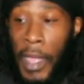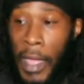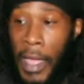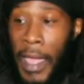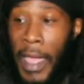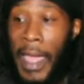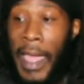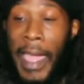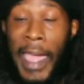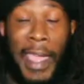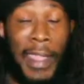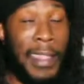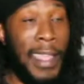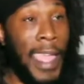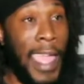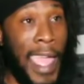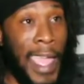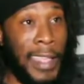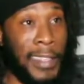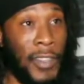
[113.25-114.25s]
in the
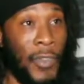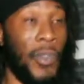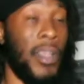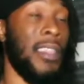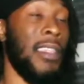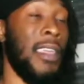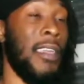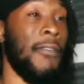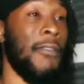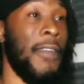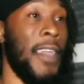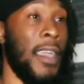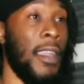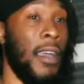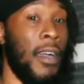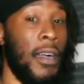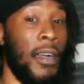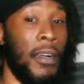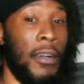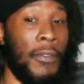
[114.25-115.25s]
case or in the event
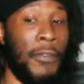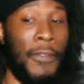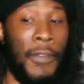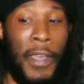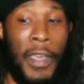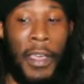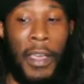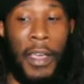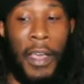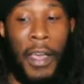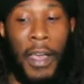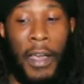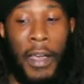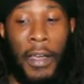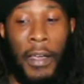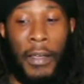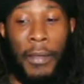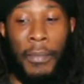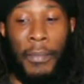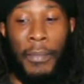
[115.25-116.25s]
of
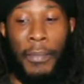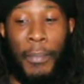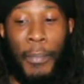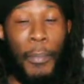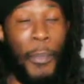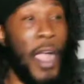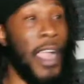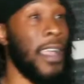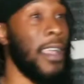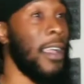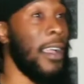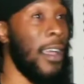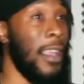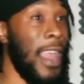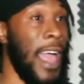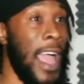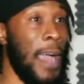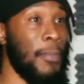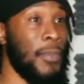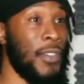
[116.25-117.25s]
market
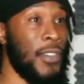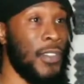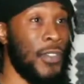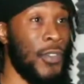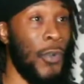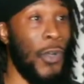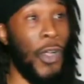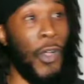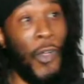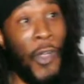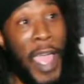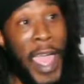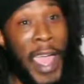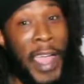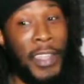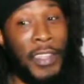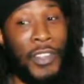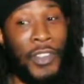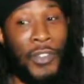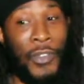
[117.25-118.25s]
collapse or
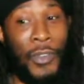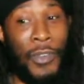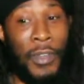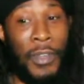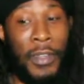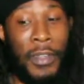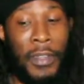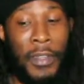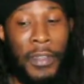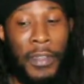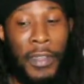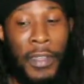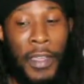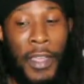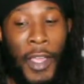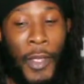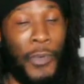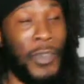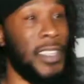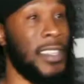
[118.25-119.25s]
crash or
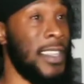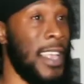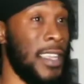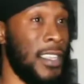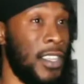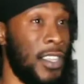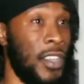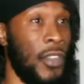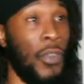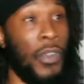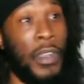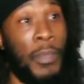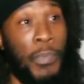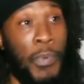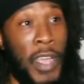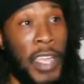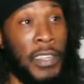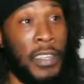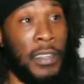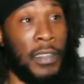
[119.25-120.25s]
recession or depression.